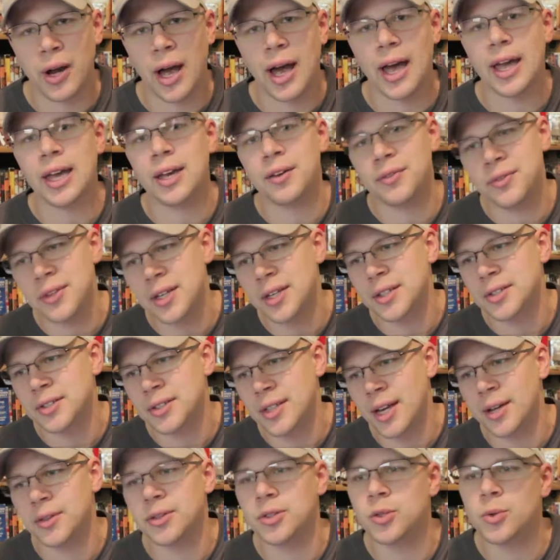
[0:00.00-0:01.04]
I have this,
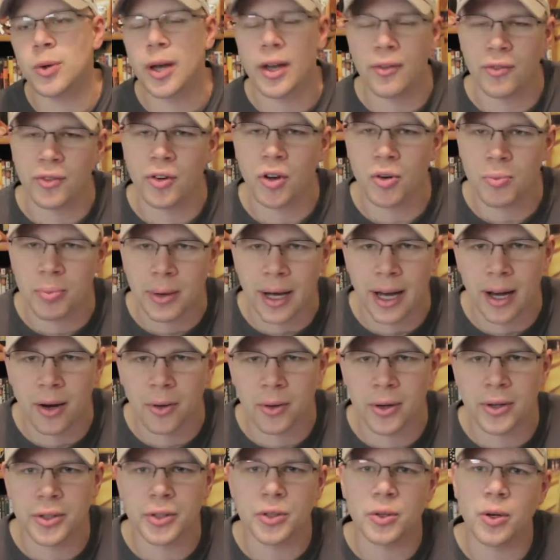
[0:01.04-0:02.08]
now you have no
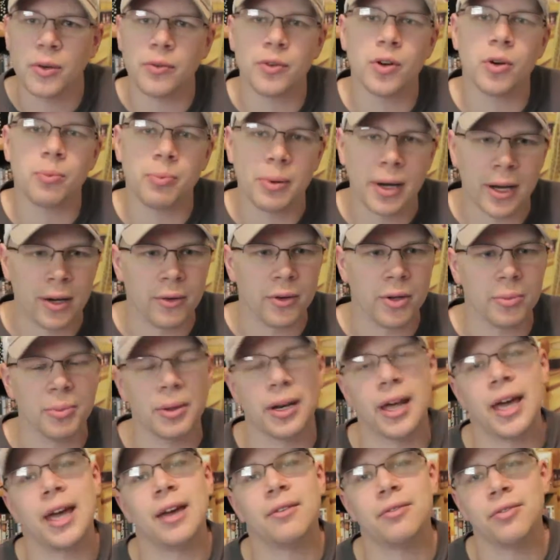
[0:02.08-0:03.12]
power. You have no power,
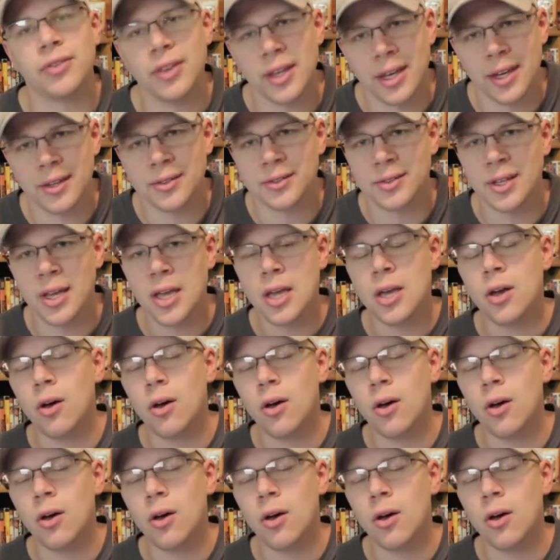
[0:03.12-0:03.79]
but I have this.